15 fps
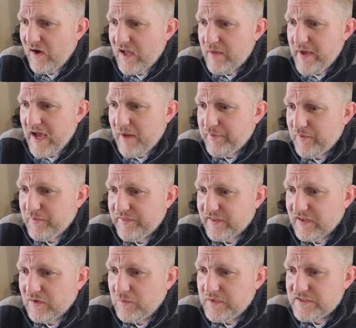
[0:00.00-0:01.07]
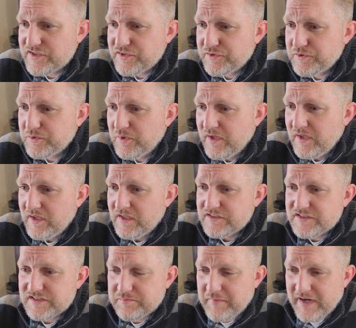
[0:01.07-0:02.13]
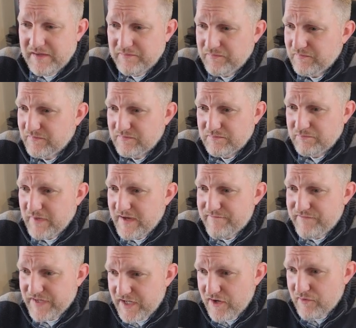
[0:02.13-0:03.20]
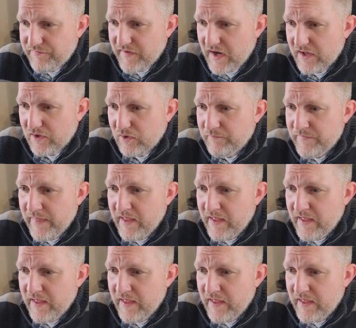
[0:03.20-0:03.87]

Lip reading: I am happy with it going to just my video file.